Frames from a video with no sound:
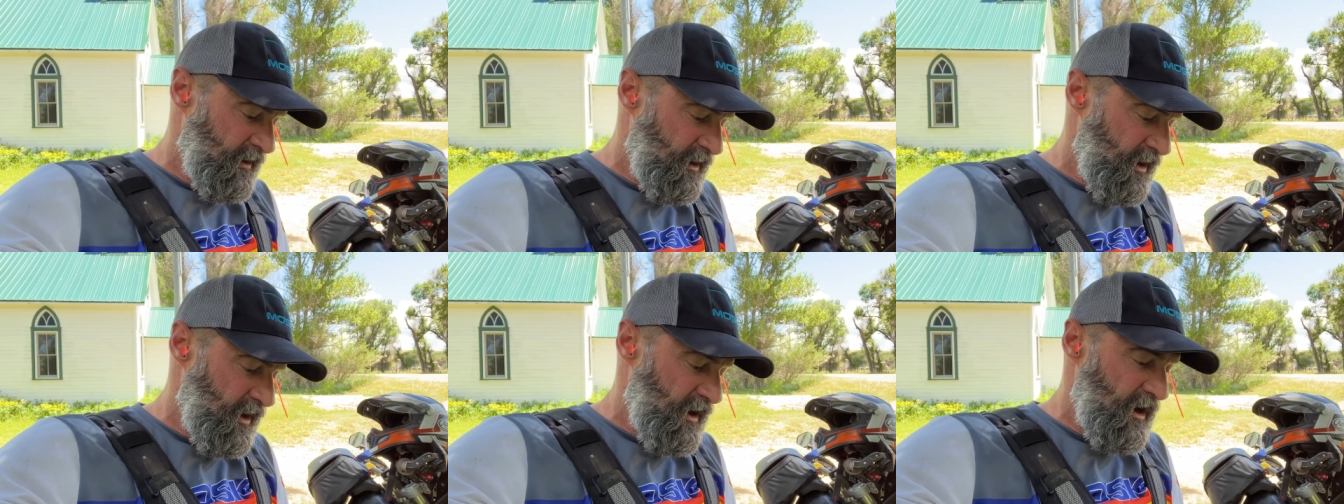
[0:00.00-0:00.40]

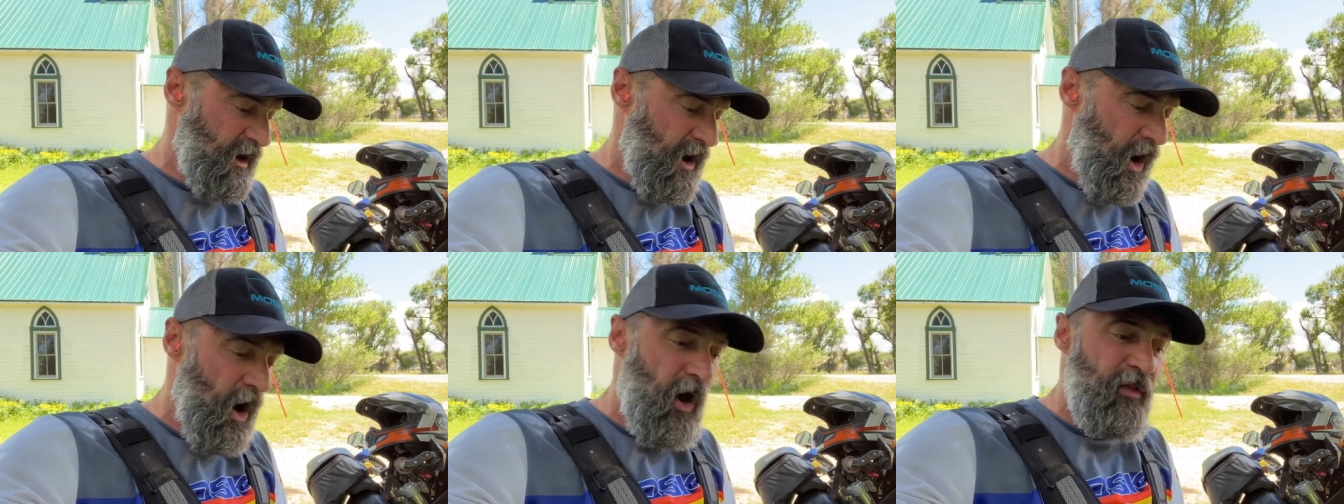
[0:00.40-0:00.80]
Uh,
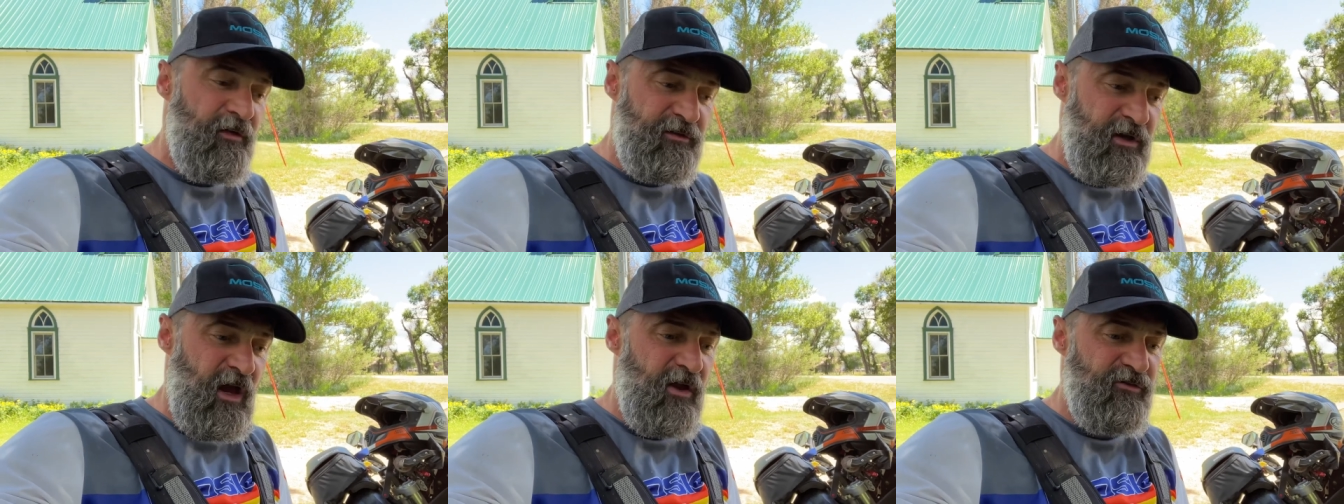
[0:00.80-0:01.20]
all the
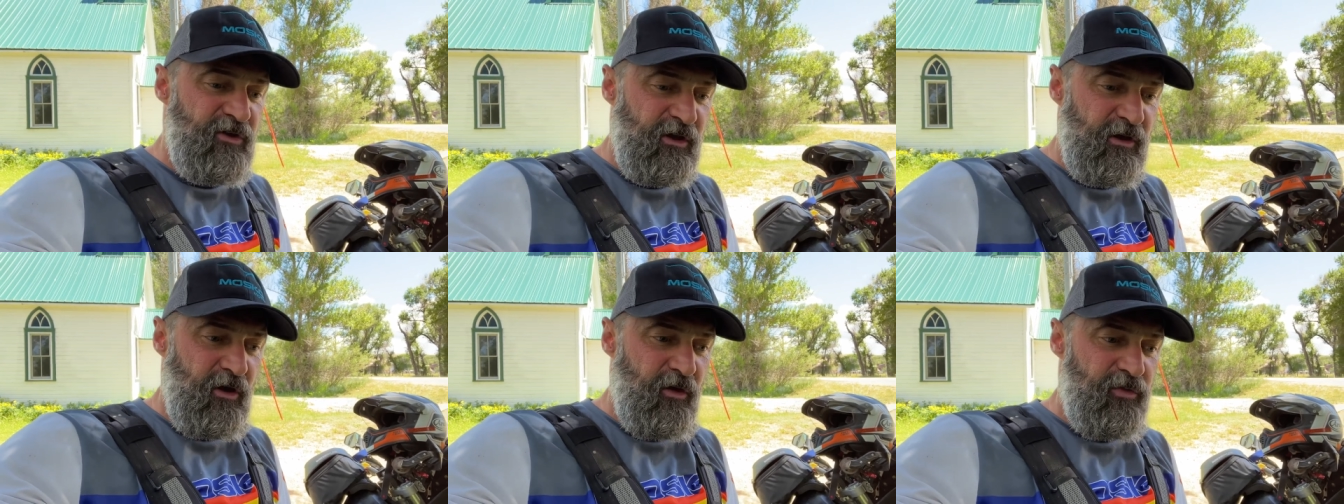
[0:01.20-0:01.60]
towns
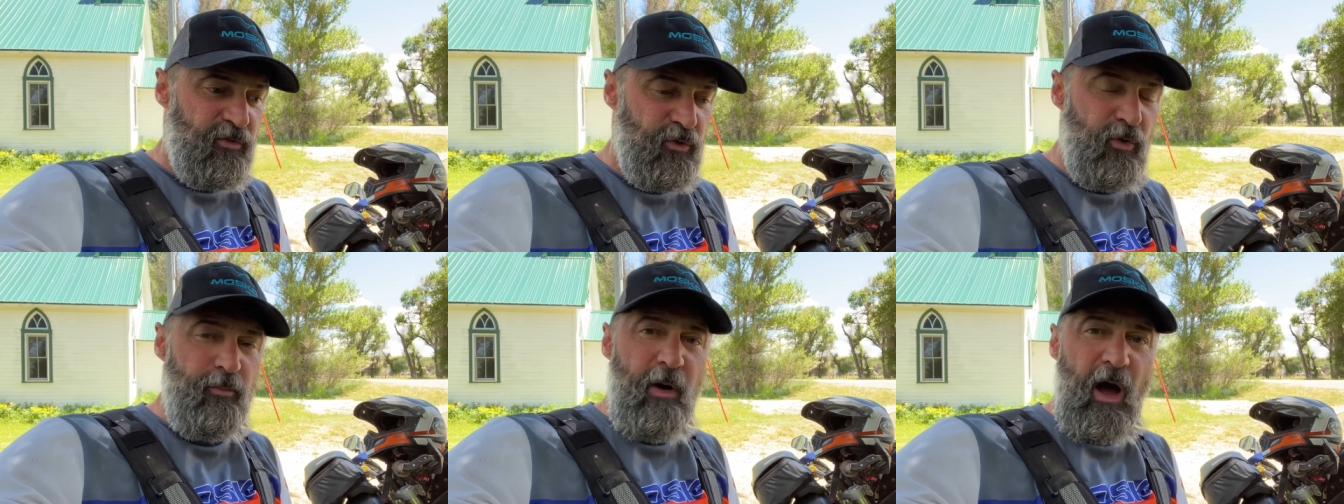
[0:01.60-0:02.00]
I go
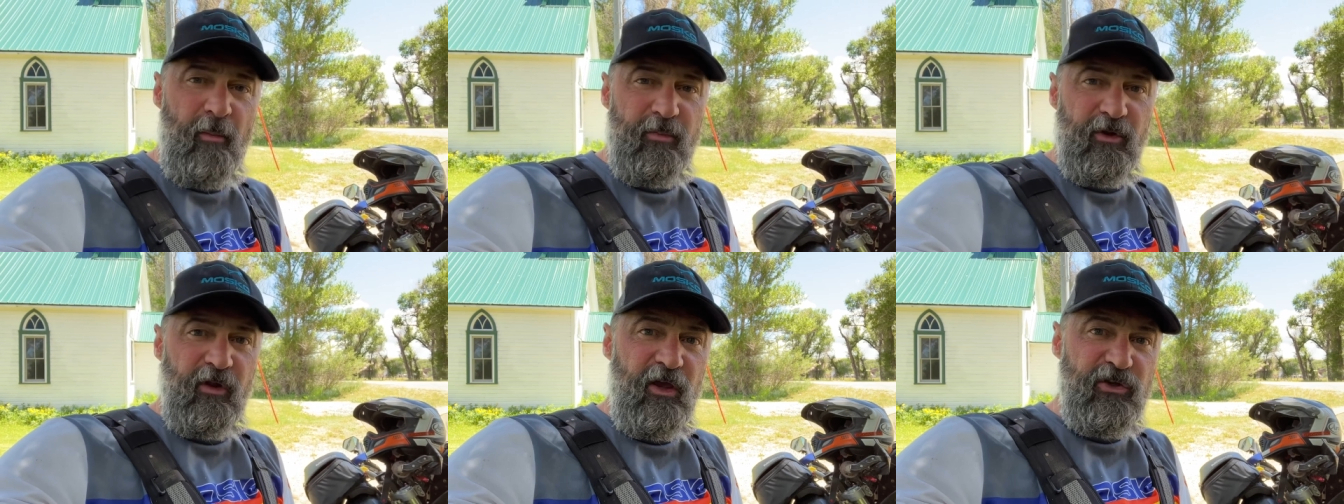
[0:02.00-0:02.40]
through,
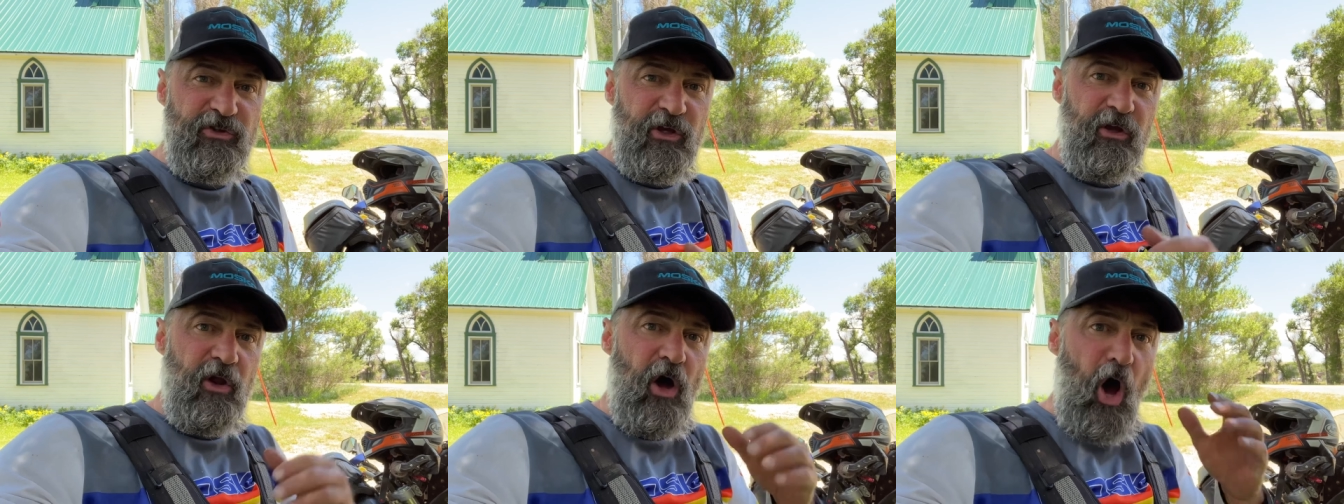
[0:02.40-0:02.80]

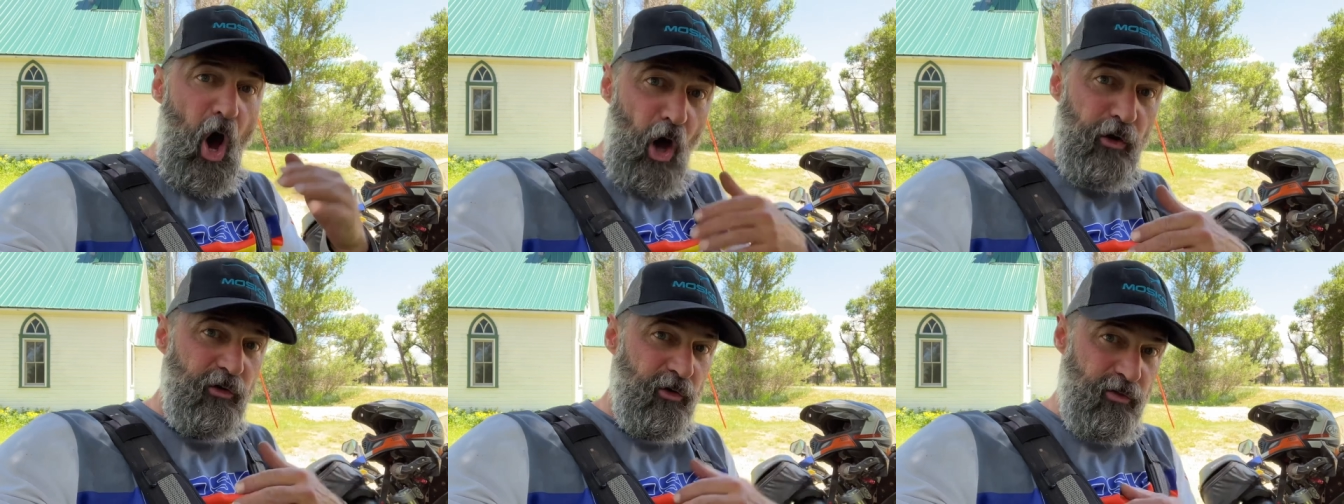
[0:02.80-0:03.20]
population under